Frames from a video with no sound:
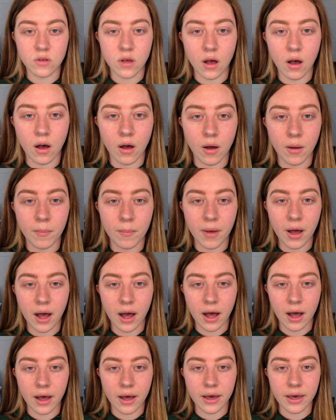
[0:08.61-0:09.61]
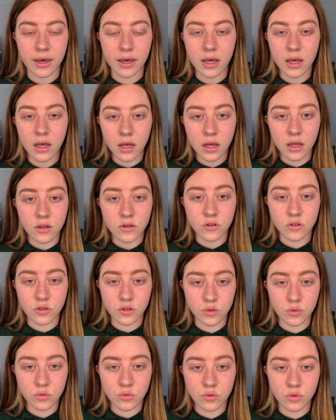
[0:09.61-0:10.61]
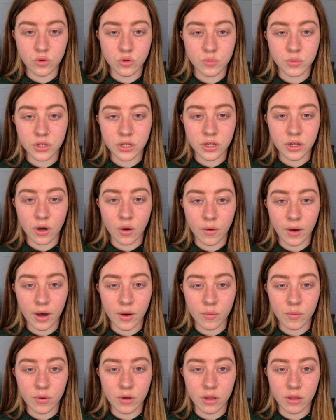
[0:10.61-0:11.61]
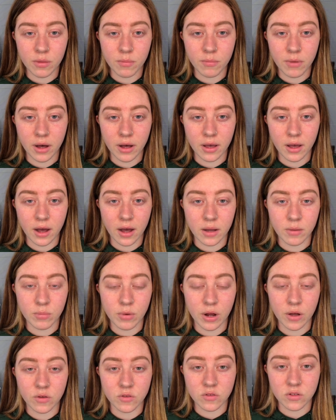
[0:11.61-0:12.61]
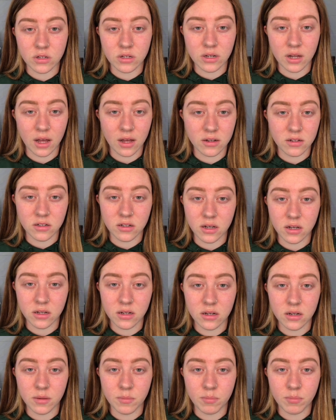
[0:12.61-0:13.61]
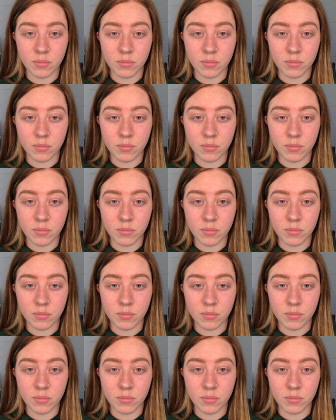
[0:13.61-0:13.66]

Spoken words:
I do normally go out with my eyebrows not done,